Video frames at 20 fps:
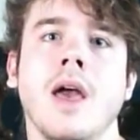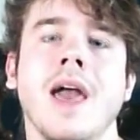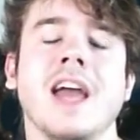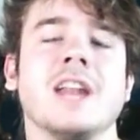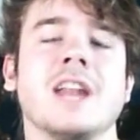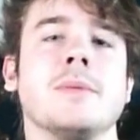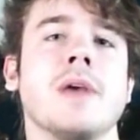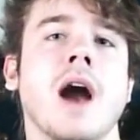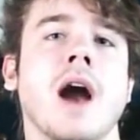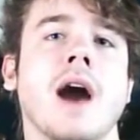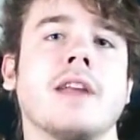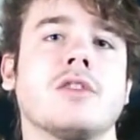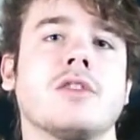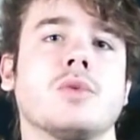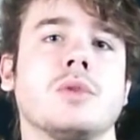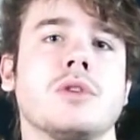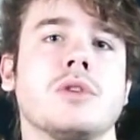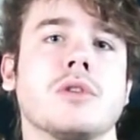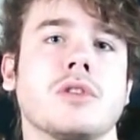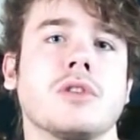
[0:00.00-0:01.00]
And to be honest
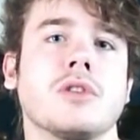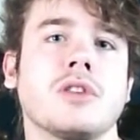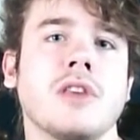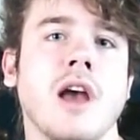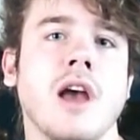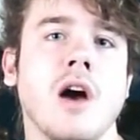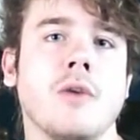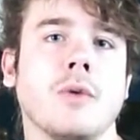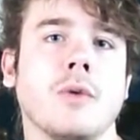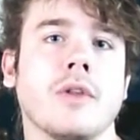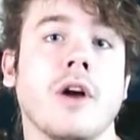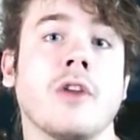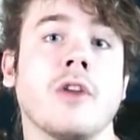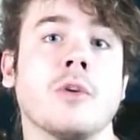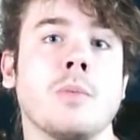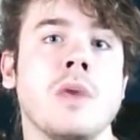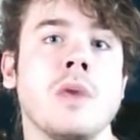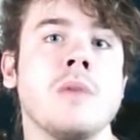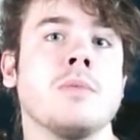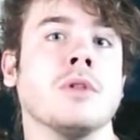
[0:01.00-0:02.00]
with yourself, with other
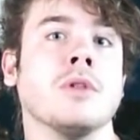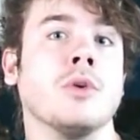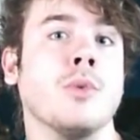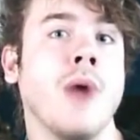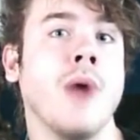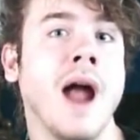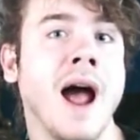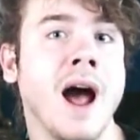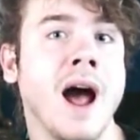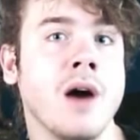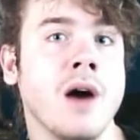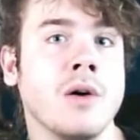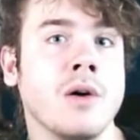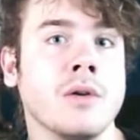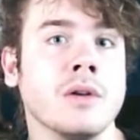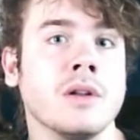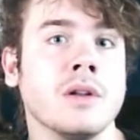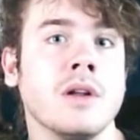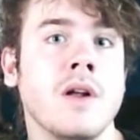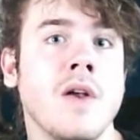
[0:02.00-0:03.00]
people around,